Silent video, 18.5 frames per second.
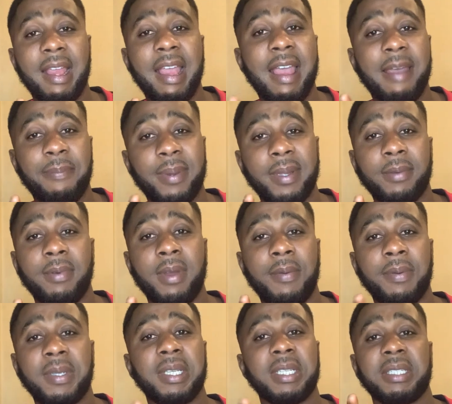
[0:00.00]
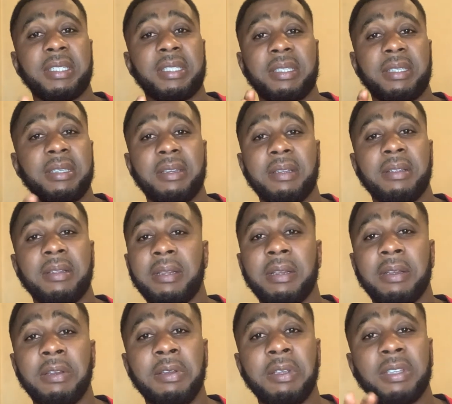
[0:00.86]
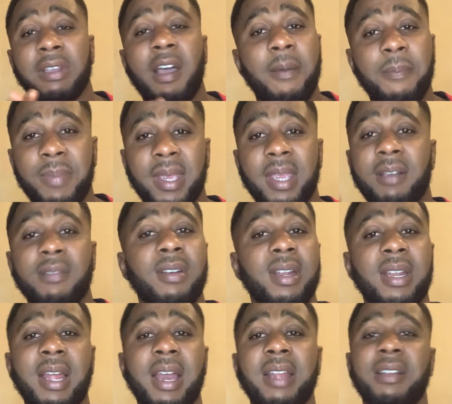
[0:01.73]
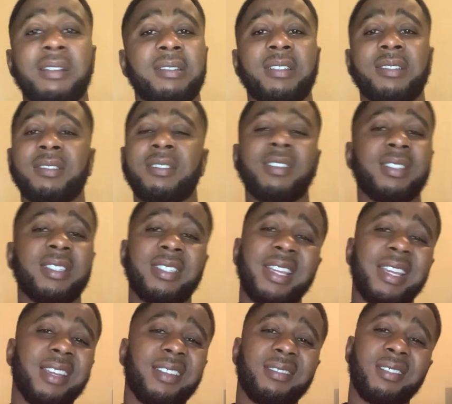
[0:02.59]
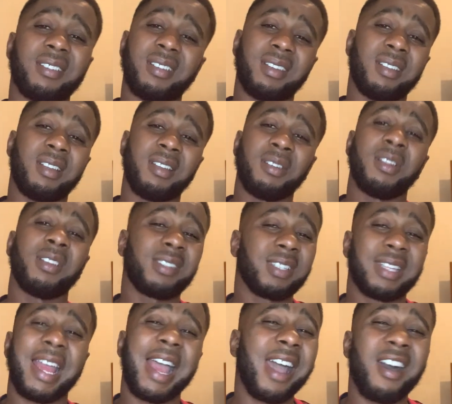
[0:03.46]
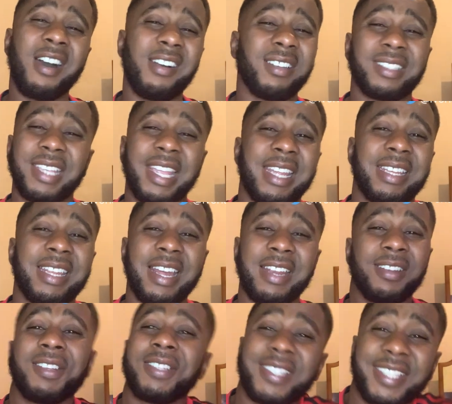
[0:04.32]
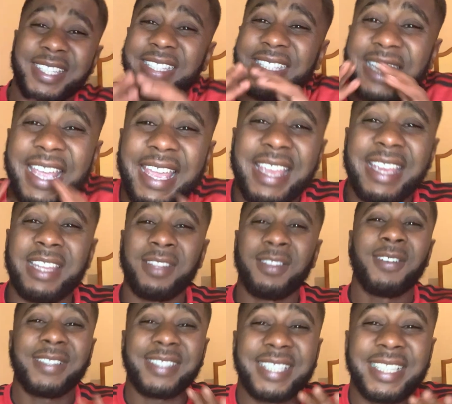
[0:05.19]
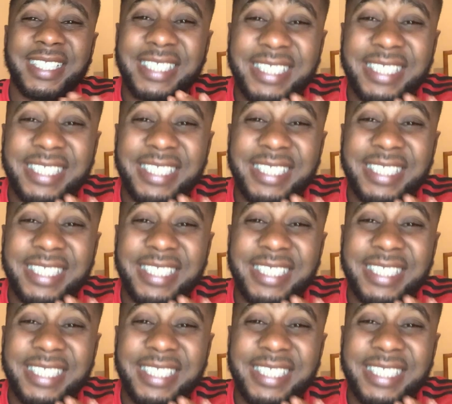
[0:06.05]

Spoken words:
to happen when we just lose our unbeaten right now. No, not today. I can't take that. Not today. And